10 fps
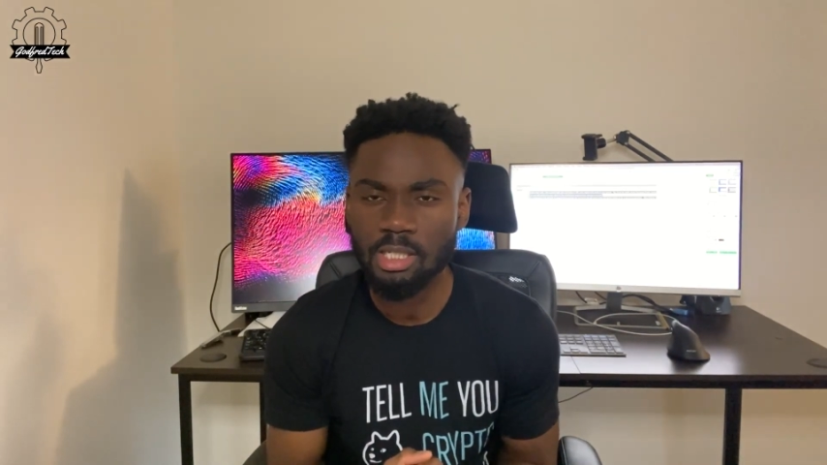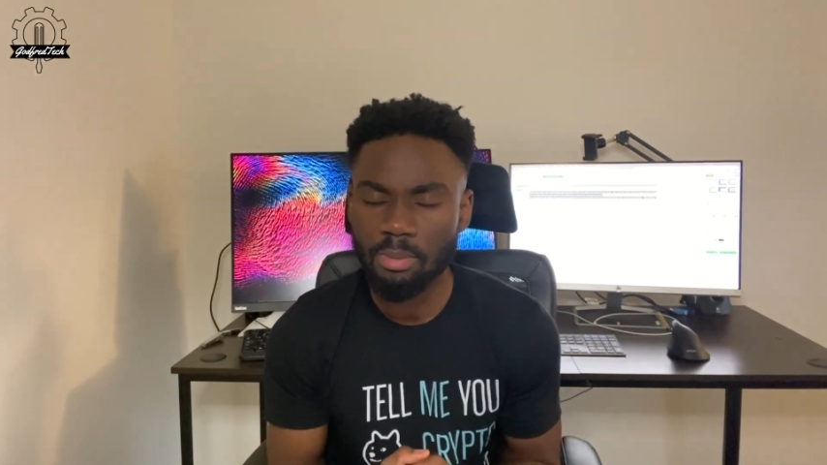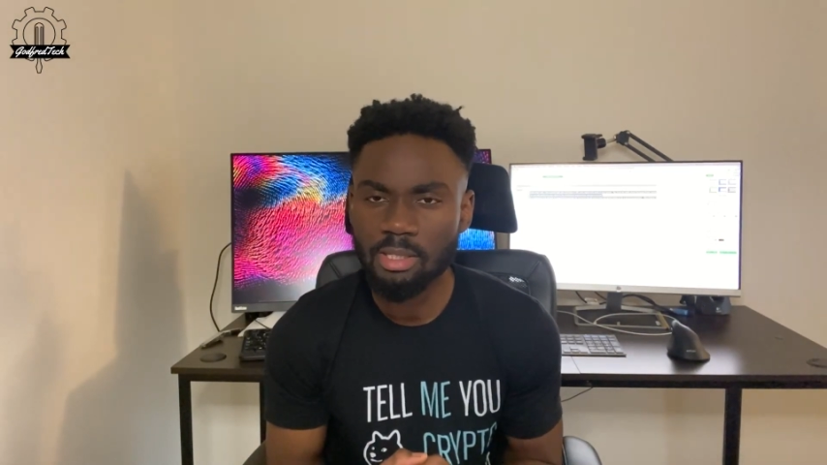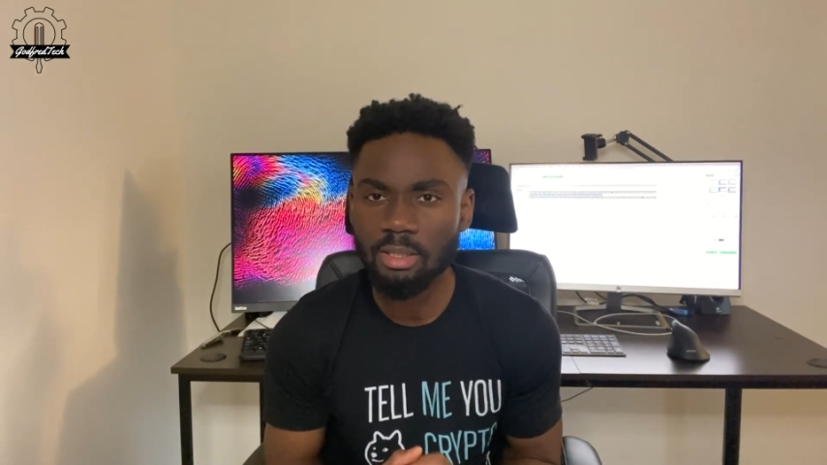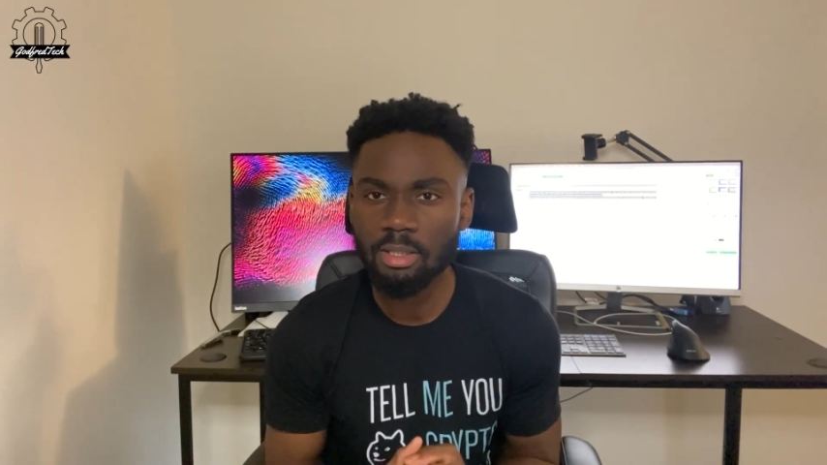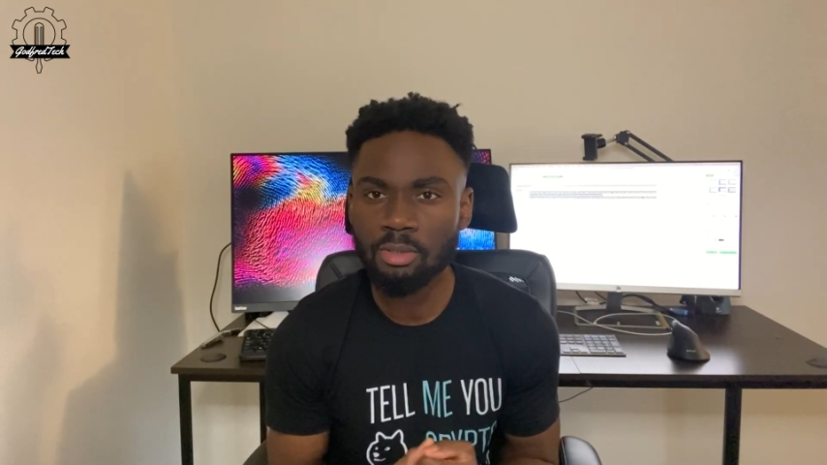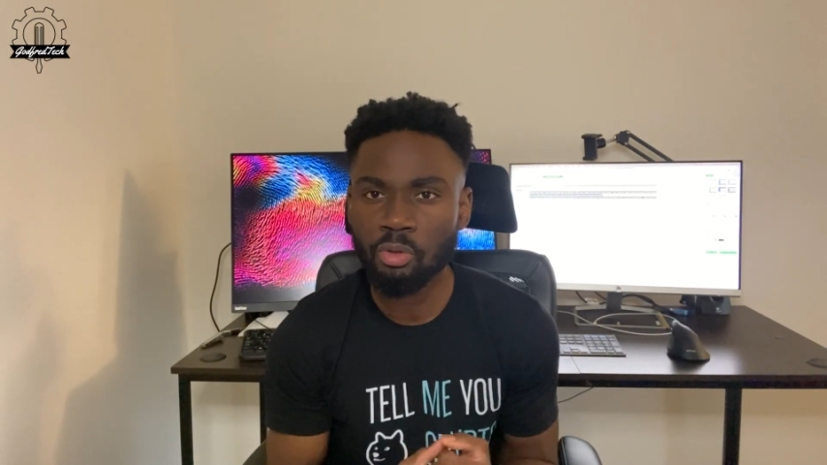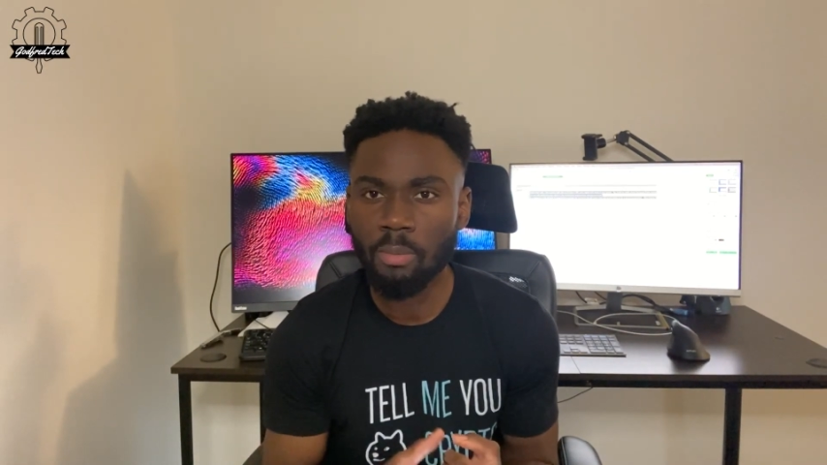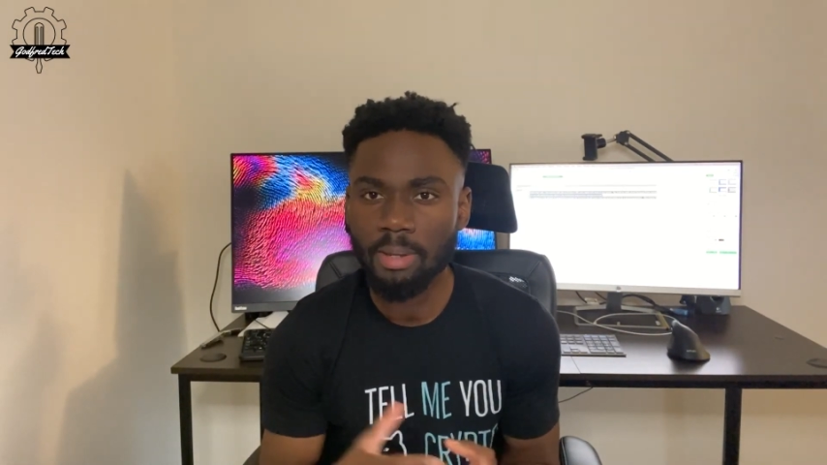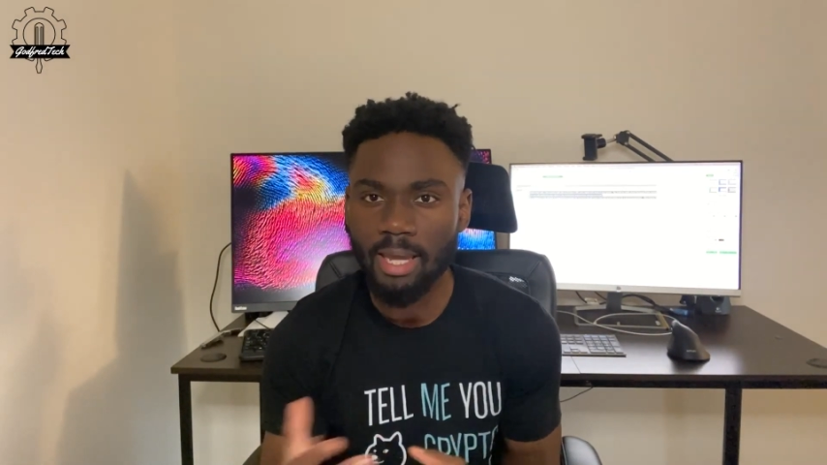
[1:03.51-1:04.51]
especially
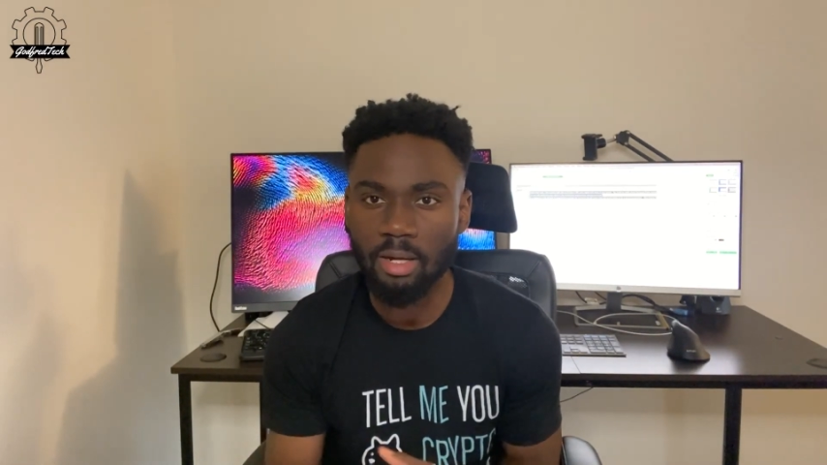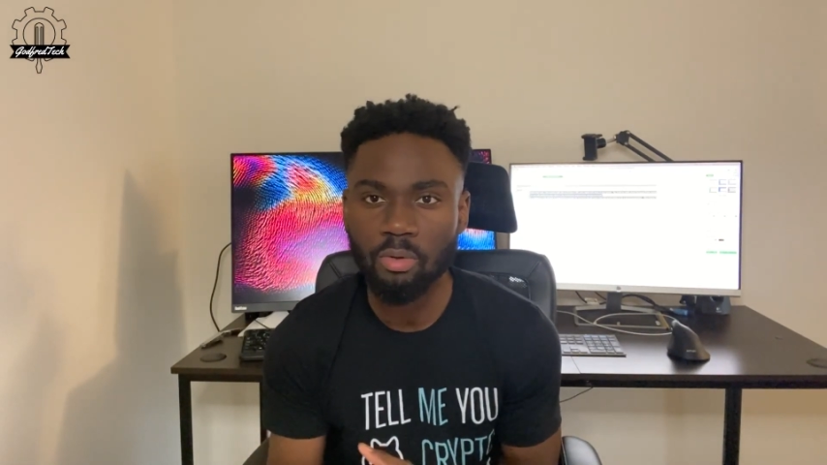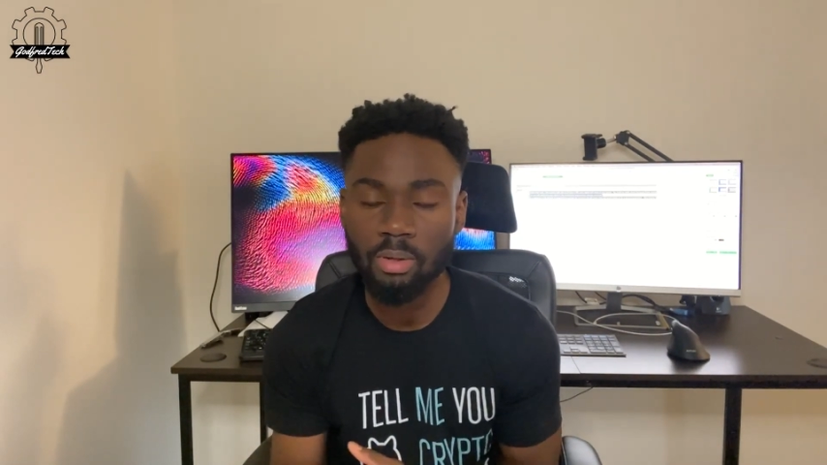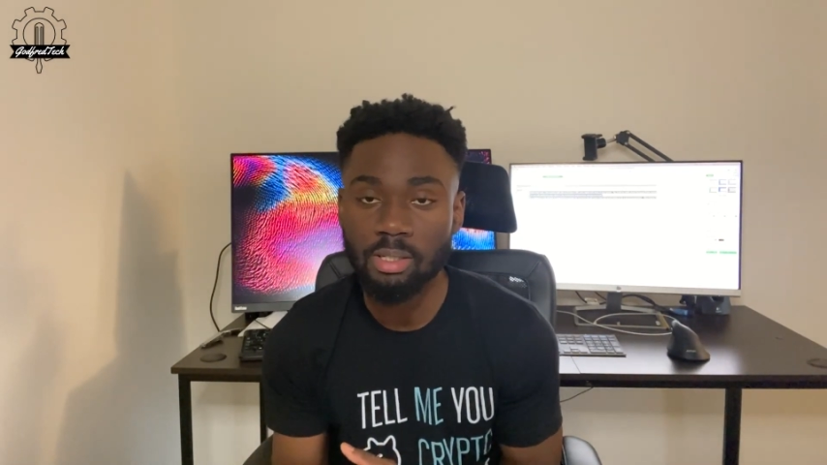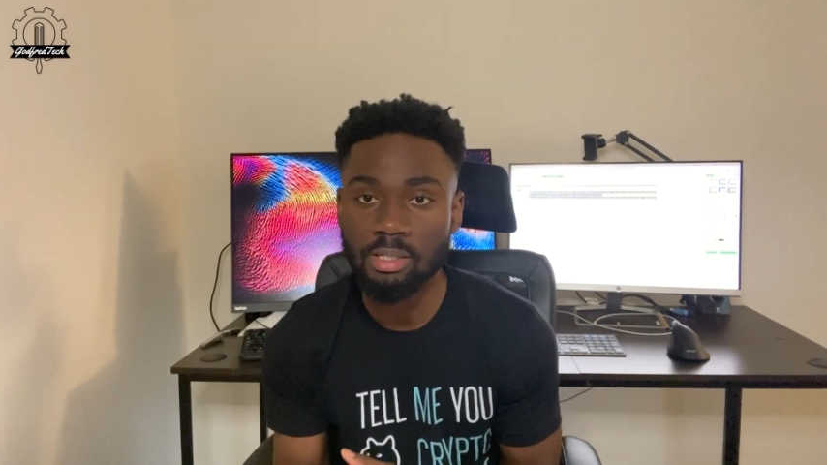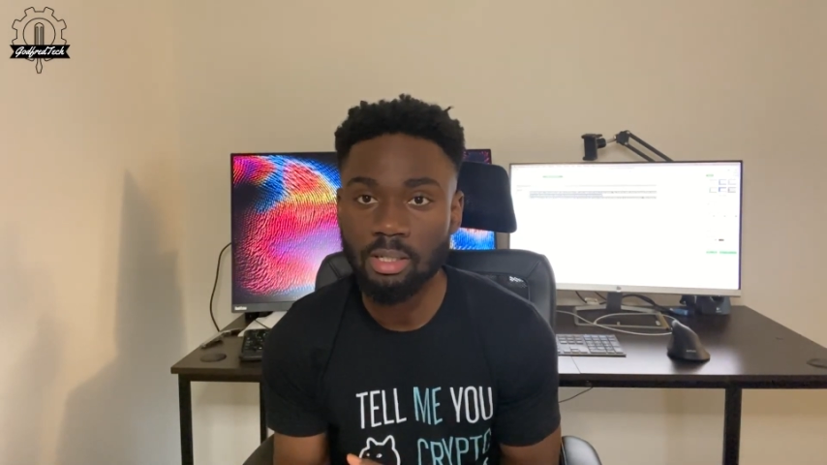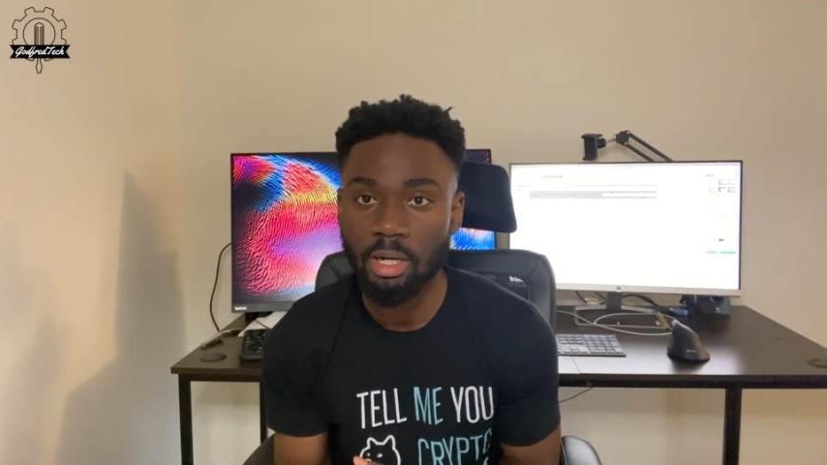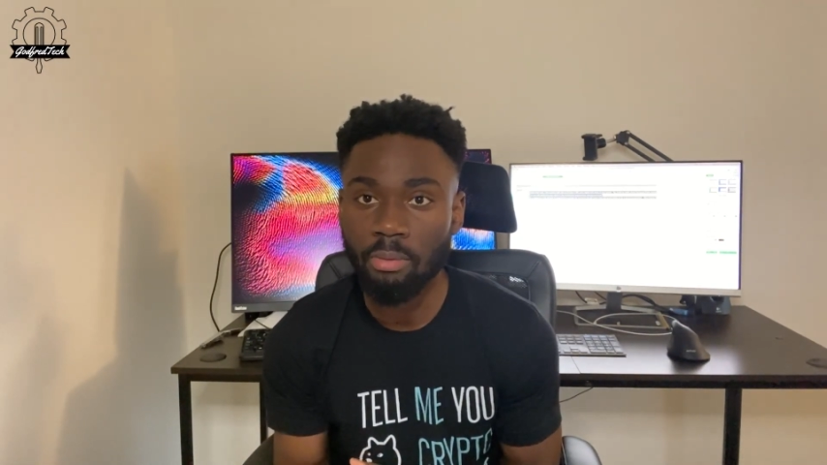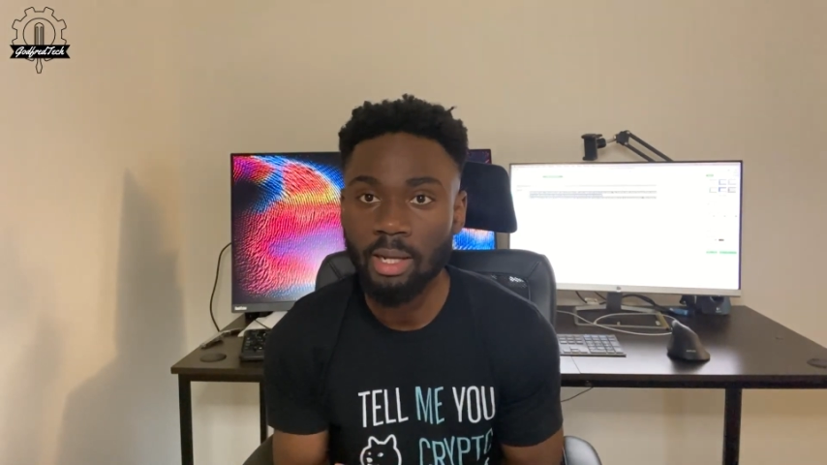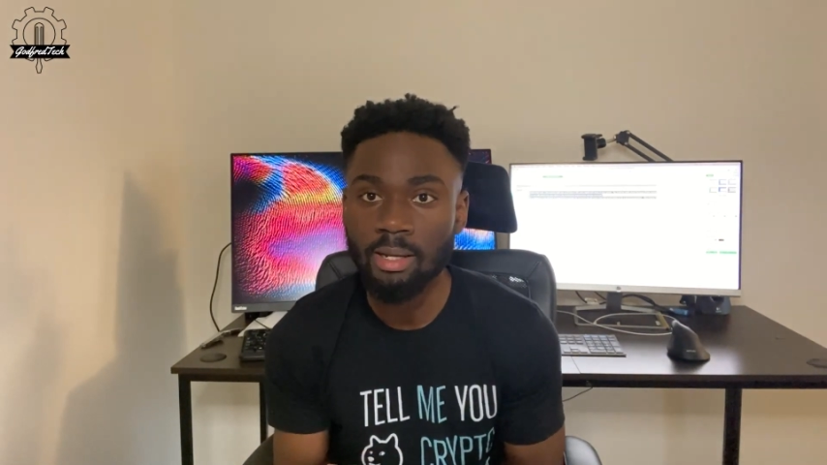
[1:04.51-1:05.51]
doing mechanical
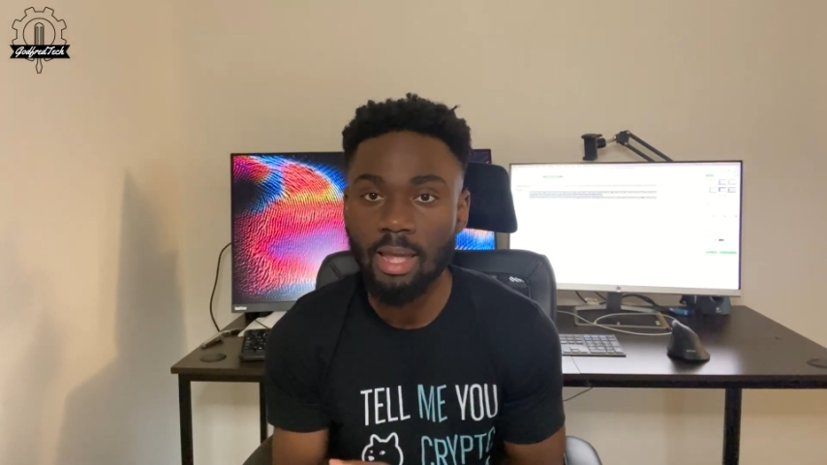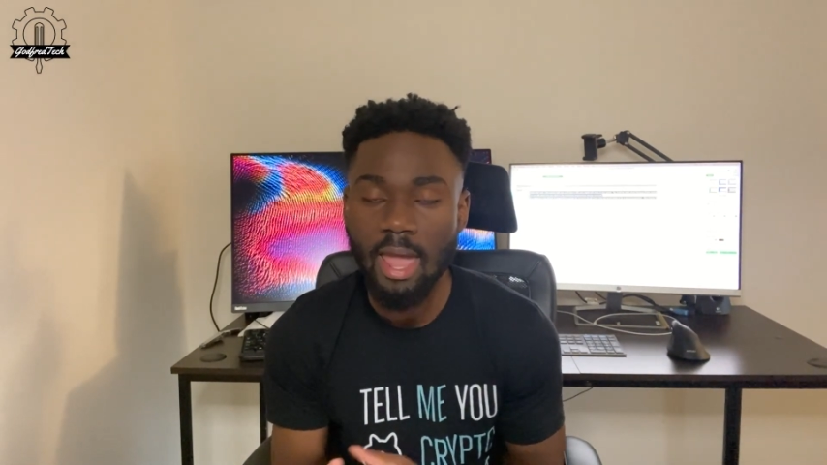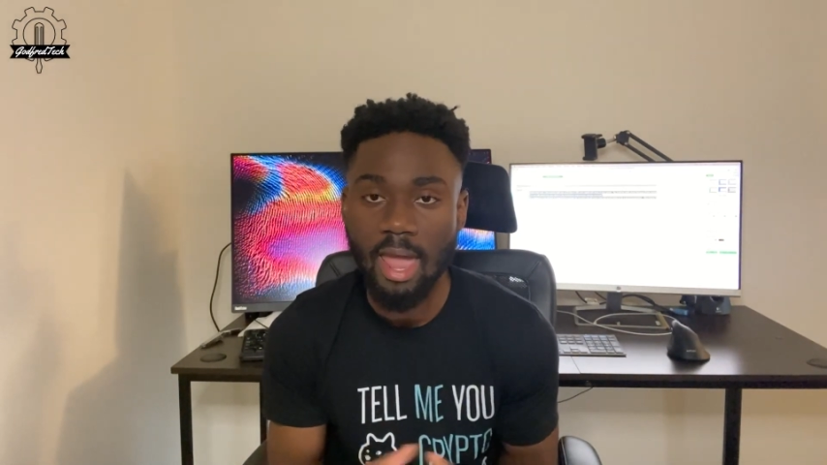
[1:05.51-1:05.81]
engineering